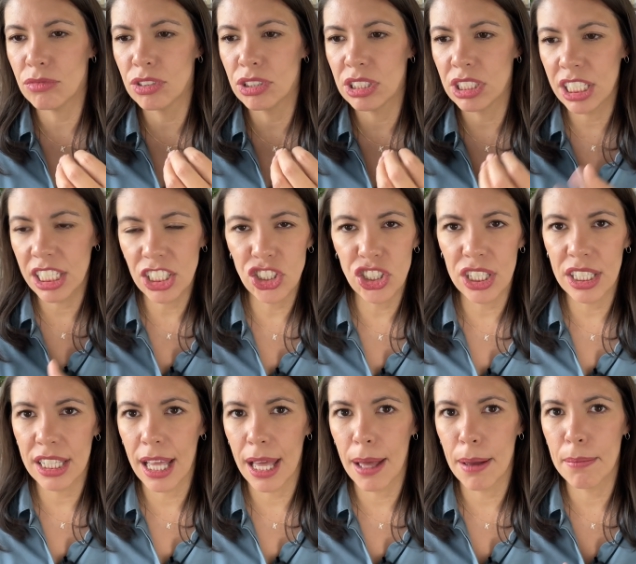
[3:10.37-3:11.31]
teaching
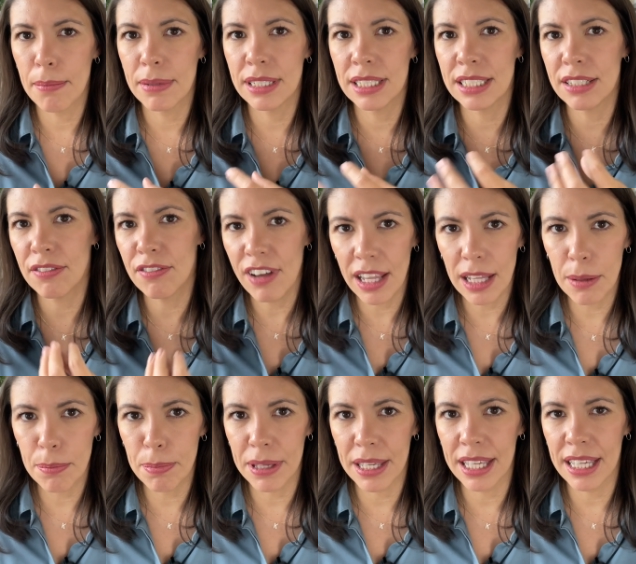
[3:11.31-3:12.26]
them,
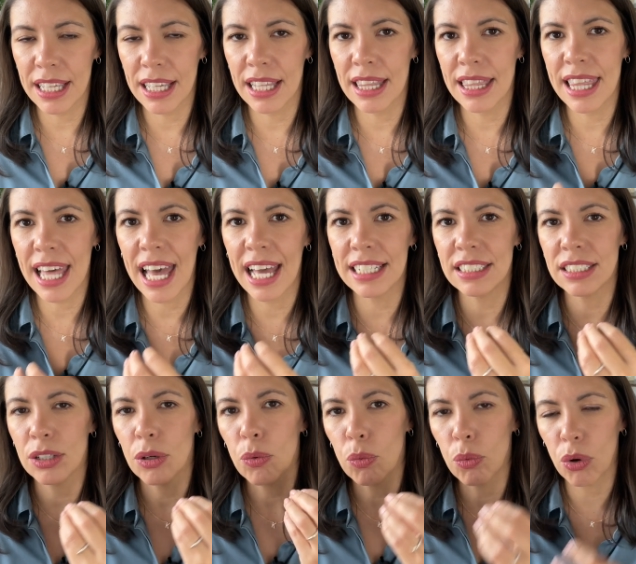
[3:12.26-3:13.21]
developing
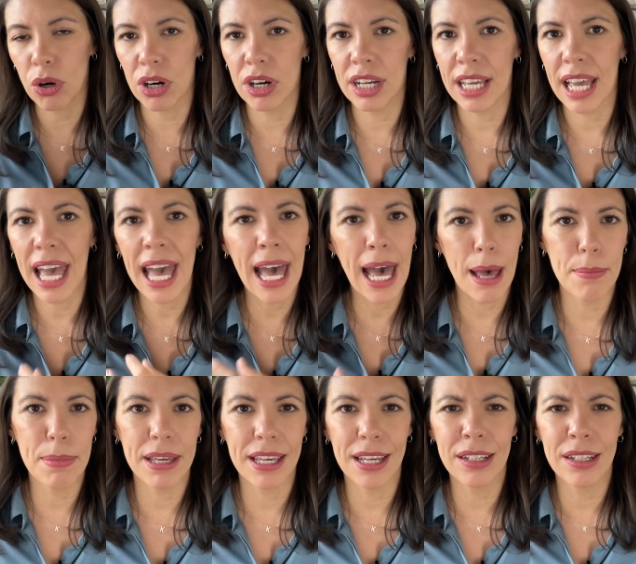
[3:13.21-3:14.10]
that work habit.